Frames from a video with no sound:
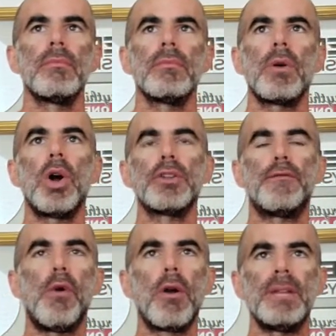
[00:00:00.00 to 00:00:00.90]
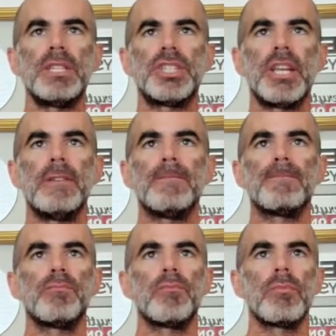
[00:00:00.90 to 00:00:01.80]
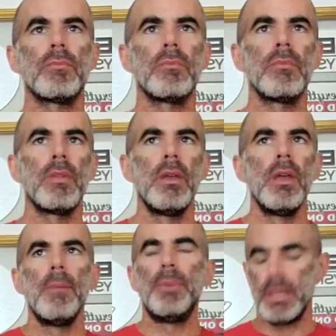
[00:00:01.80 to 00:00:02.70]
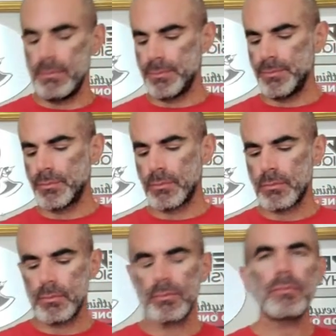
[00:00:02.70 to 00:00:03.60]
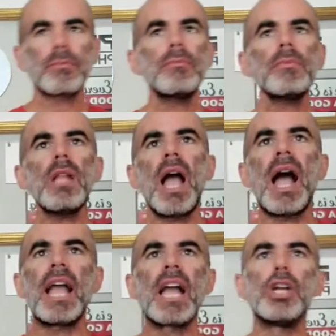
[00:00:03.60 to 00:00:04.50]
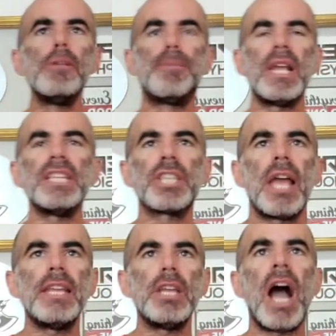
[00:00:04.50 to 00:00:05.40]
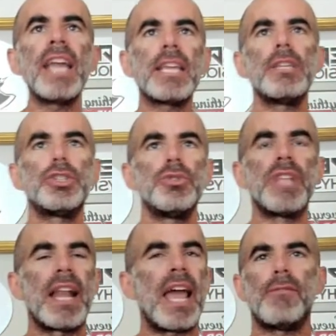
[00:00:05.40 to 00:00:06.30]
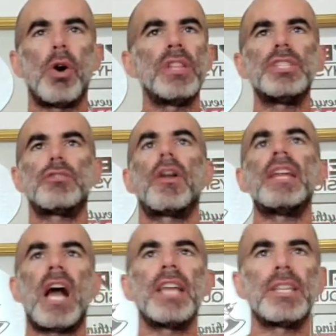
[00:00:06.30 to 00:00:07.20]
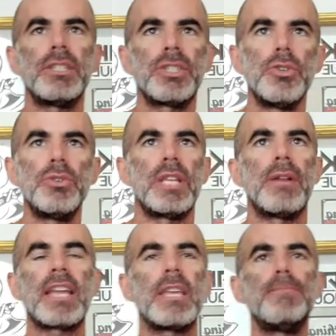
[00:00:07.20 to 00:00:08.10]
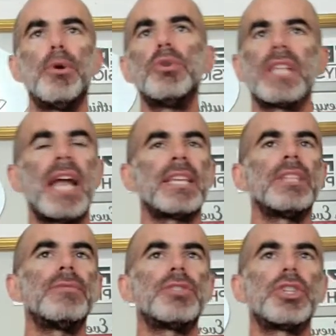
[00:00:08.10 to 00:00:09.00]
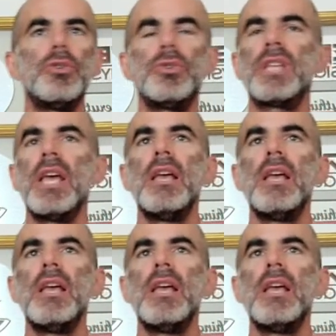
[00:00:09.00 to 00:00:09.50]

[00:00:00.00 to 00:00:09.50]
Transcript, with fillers: All deformed and shit. But I, I couldn't put any, any hiking shoes on. I have all these great hiking shoes and hiking boots and hiking shoes.